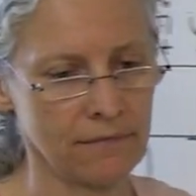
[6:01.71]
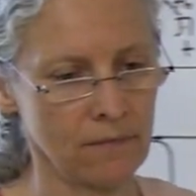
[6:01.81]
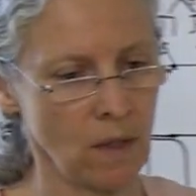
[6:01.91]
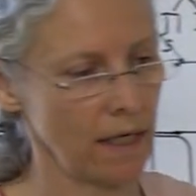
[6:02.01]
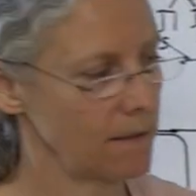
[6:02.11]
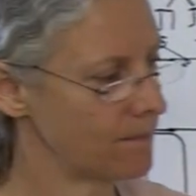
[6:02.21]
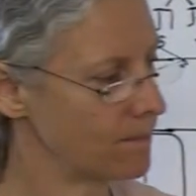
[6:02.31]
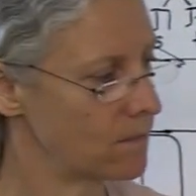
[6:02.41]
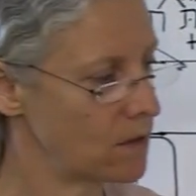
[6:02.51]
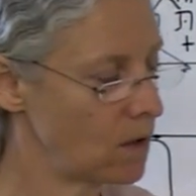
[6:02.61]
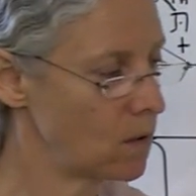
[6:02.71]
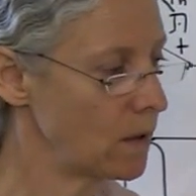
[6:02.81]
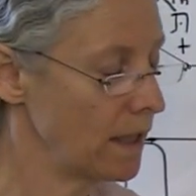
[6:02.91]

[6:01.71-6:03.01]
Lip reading: Okay? So